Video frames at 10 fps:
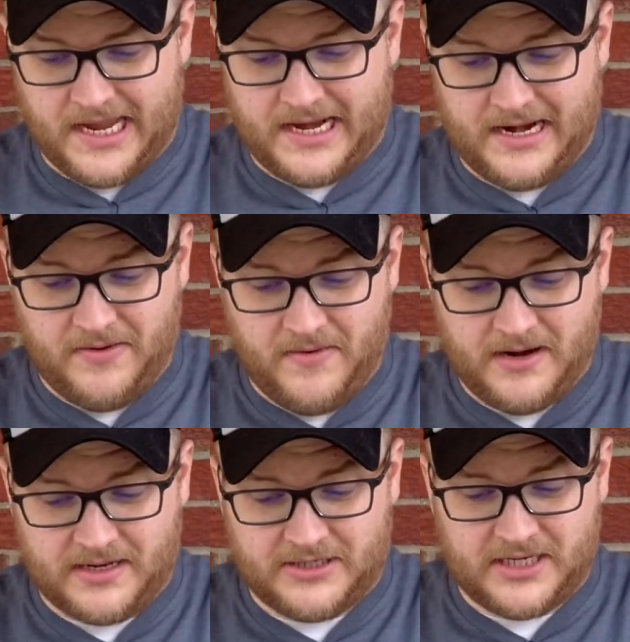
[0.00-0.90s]
And I don't
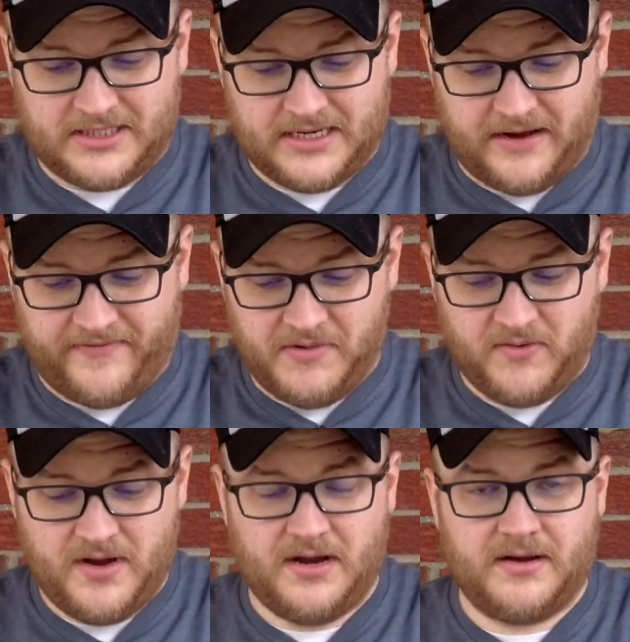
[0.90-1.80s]
want to chase it down from the
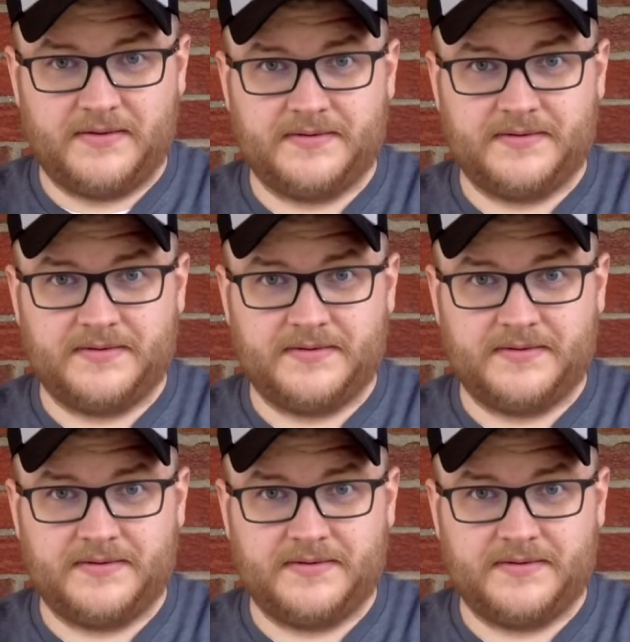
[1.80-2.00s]
wind.